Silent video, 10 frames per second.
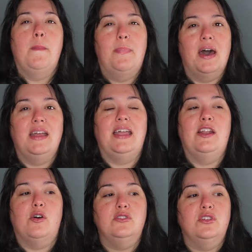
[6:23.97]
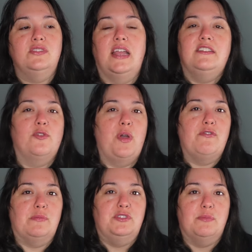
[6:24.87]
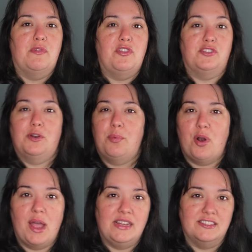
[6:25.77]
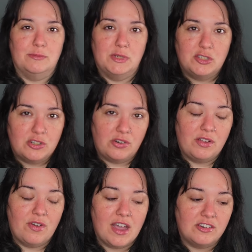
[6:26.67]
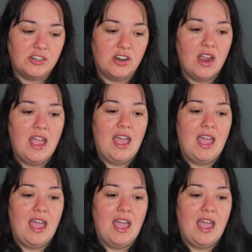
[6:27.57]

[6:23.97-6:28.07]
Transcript: but it also takes away from some of the surprise and mystery factor